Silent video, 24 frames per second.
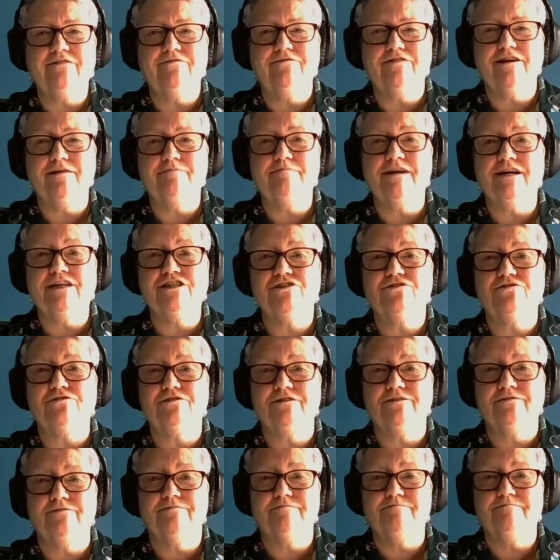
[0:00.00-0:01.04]
you very much for
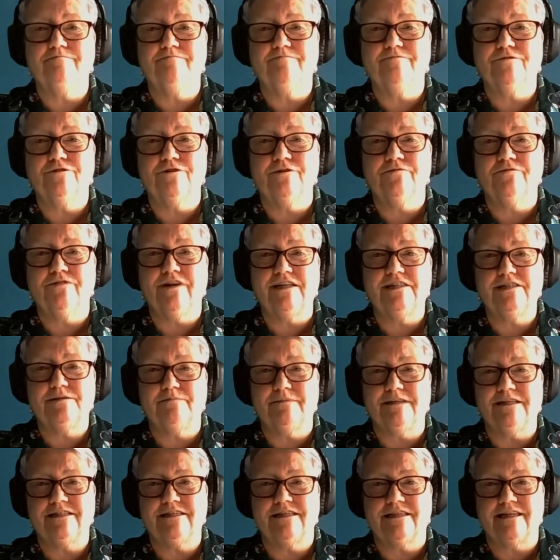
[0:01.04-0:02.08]
inviting
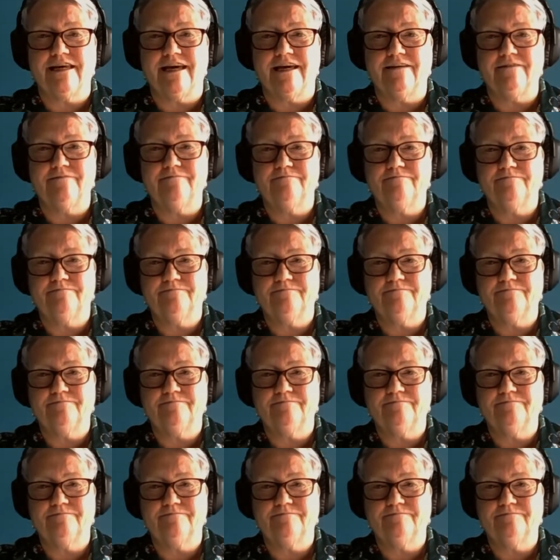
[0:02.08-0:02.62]
me today.